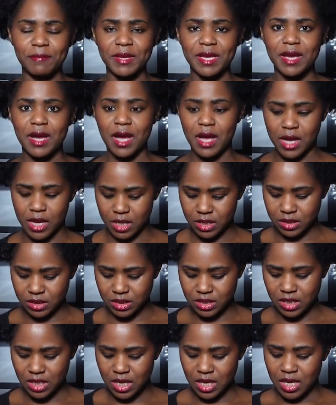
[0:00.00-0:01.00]

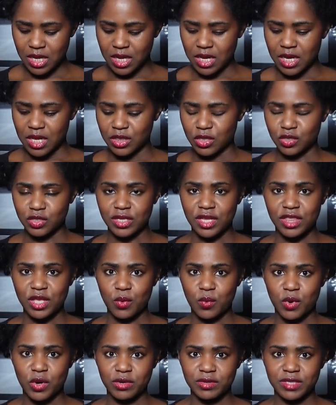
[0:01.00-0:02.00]
because there's
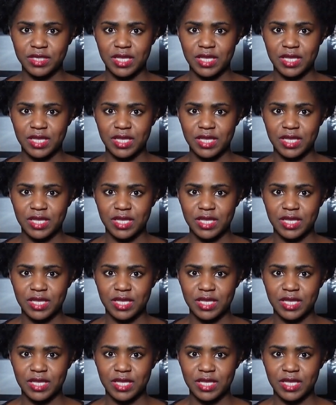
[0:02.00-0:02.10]
nothing worse